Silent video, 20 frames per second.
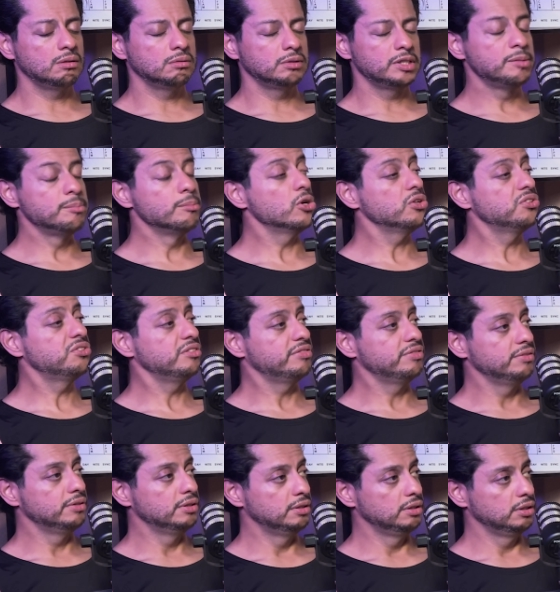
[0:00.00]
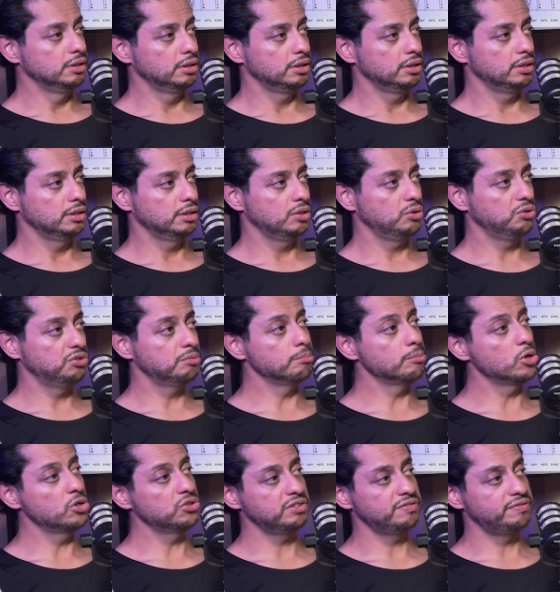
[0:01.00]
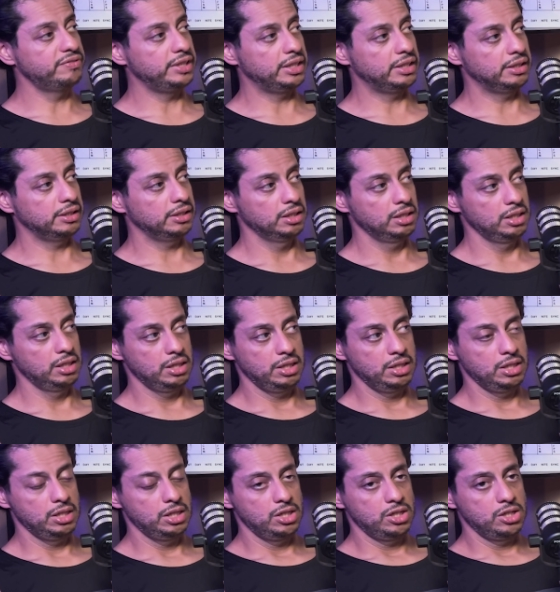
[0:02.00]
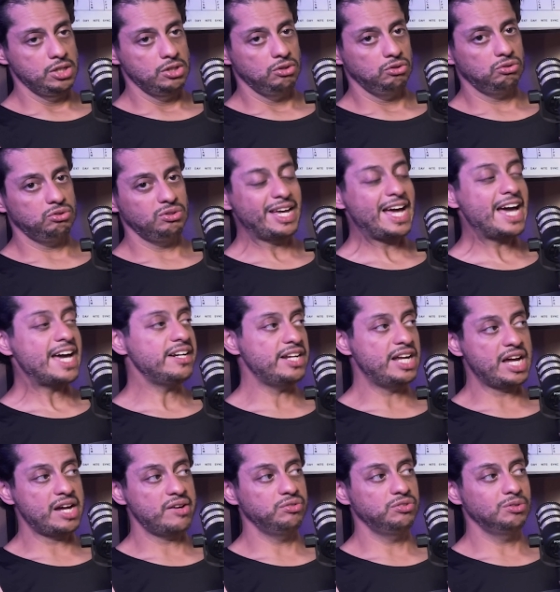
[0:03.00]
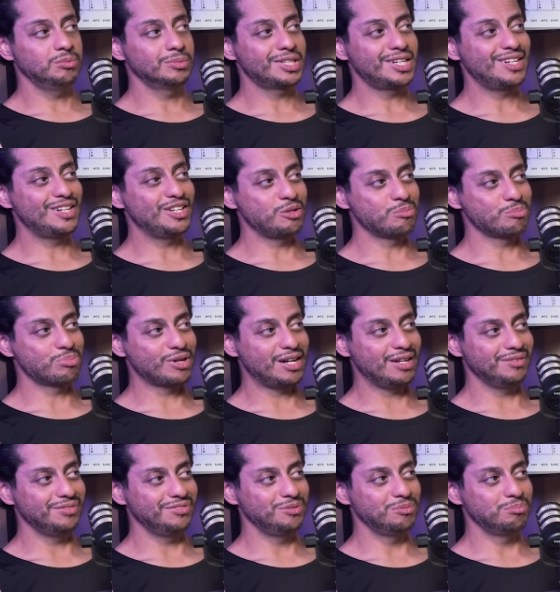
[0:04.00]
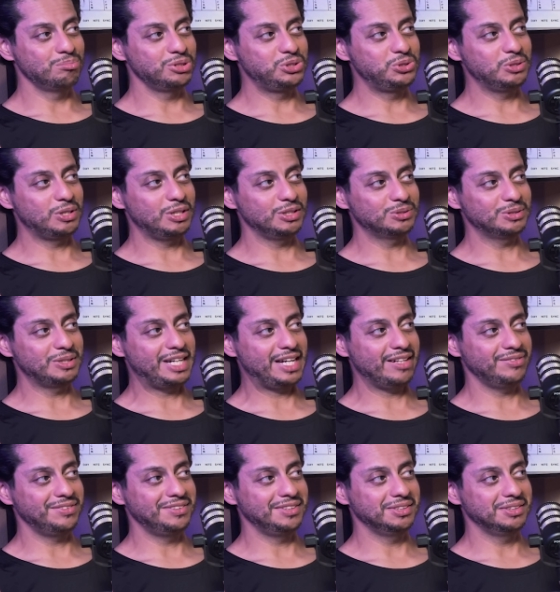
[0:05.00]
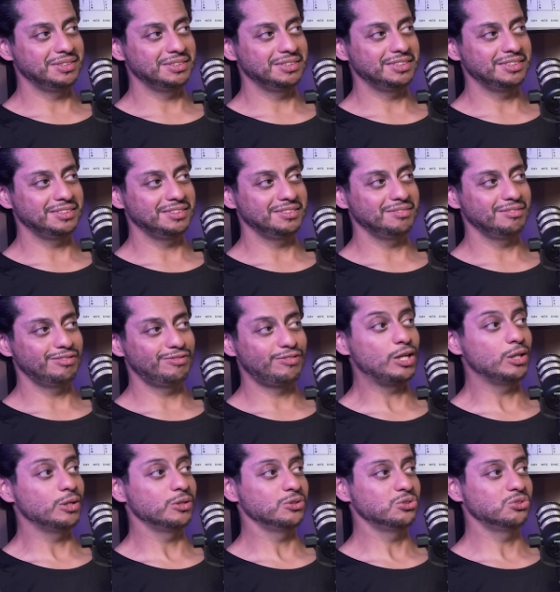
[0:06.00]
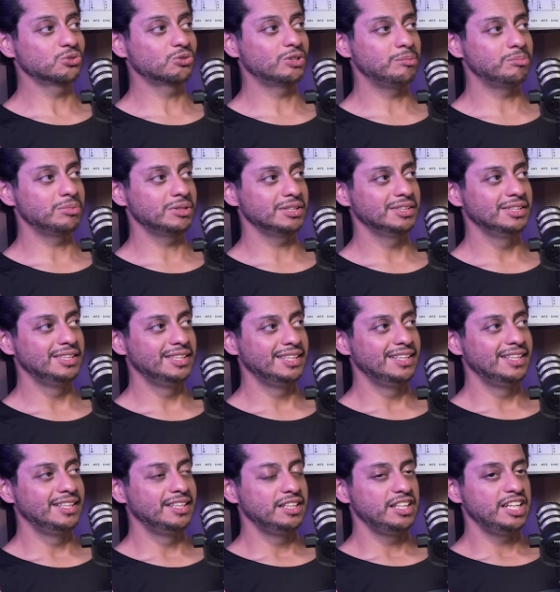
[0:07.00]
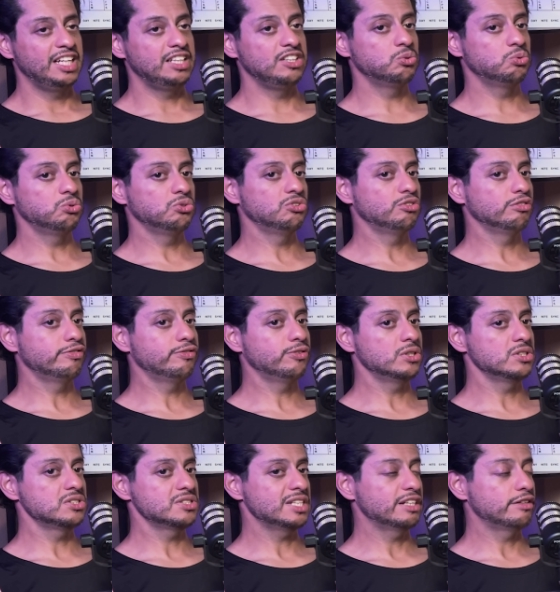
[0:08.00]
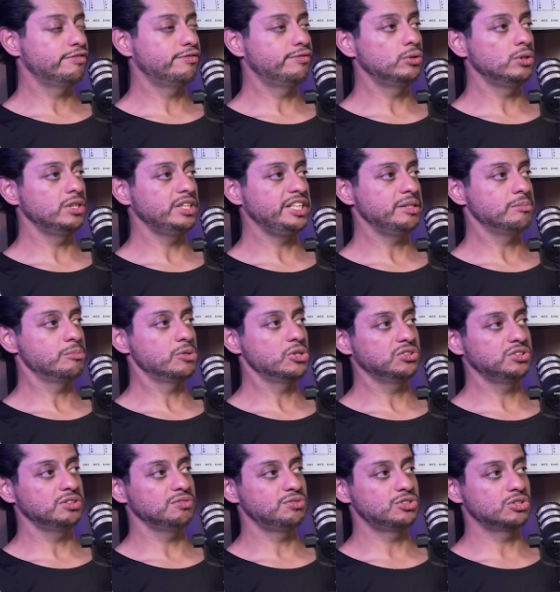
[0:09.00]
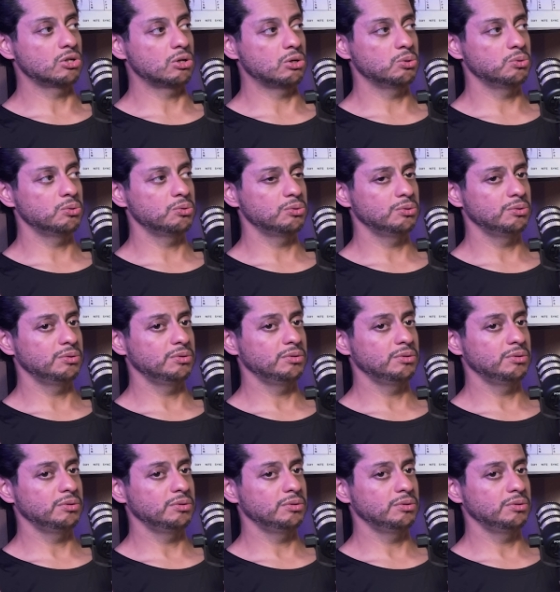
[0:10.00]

immersive. It was immersive theater. So you had to have some kind of improv, but you also have to follow the script. And this was the first like fully immersive show